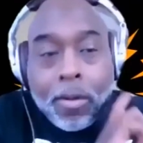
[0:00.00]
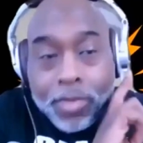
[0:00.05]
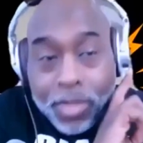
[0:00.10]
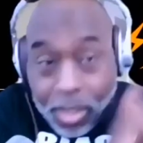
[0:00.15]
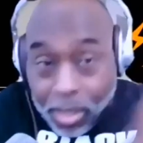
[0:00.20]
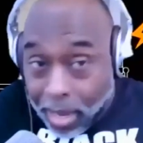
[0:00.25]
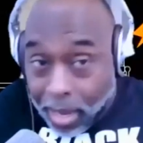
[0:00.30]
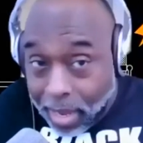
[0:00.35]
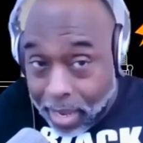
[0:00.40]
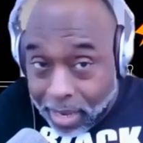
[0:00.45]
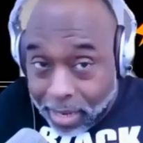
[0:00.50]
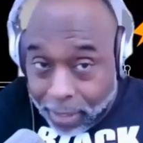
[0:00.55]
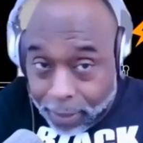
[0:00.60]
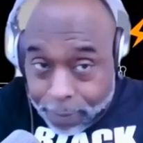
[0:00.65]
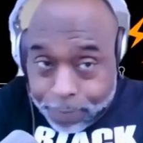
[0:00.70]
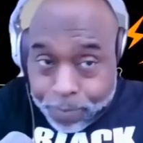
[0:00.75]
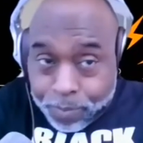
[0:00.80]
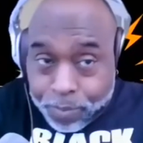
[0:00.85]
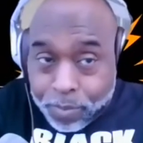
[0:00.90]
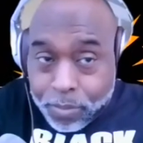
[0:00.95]

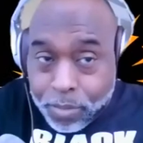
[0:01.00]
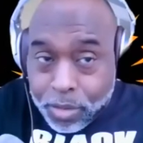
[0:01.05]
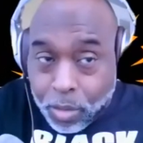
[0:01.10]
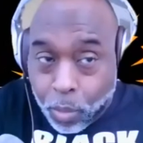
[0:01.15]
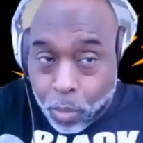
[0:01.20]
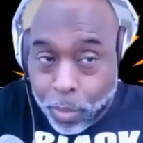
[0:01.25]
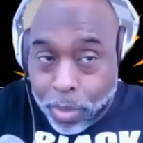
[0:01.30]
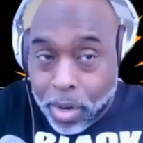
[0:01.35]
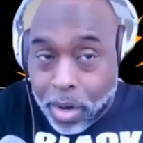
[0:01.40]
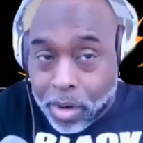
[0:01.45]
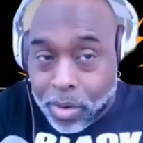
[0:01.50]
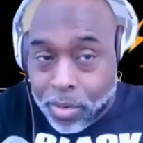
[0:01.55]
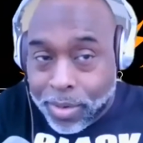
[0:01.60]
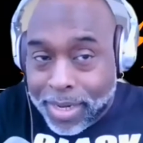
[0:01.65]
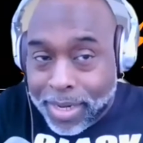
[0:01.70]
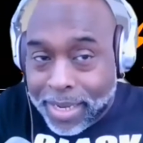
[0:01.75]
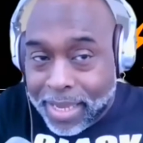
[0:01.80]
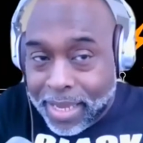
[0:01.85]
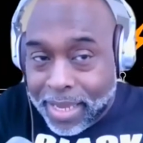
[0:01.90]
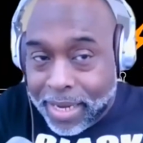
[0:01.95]
Today, we are
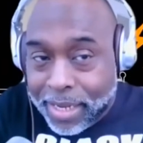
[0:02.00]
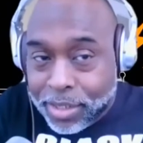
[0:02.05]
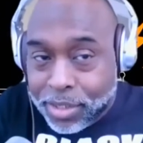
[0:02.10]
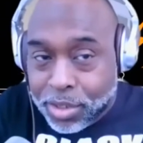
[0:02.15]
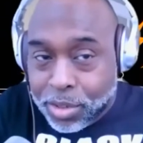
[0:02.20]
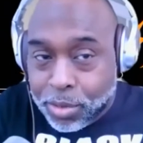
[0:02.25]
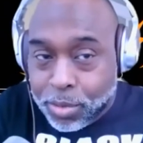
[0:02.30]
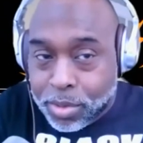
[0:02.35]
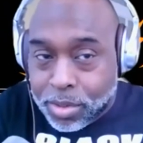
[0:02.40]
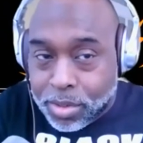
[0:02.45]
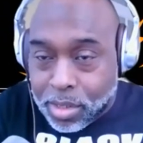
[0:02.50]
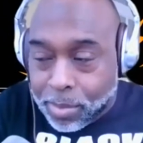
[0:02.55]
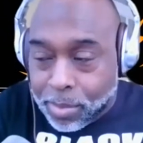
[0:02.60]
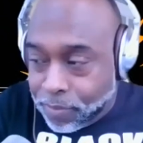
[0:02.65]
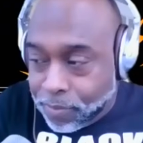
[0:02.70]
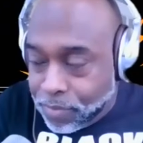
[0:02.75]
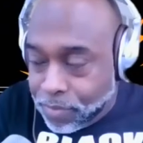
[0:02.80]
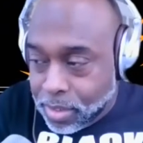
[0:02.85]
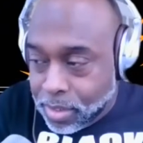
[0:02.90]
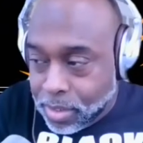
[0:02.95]
going to get into some
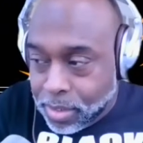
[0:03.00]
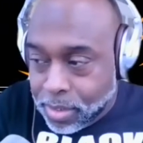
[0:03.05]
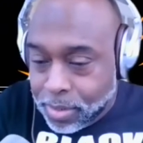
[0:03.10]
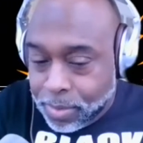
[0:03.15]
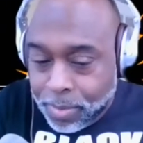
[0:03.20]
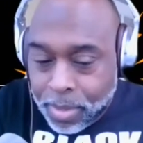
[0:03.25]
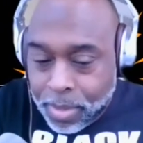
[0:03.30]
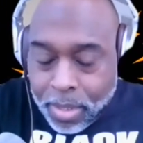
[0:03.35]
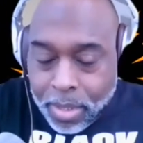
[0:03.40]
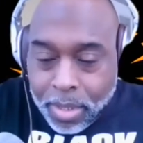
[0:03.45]
of the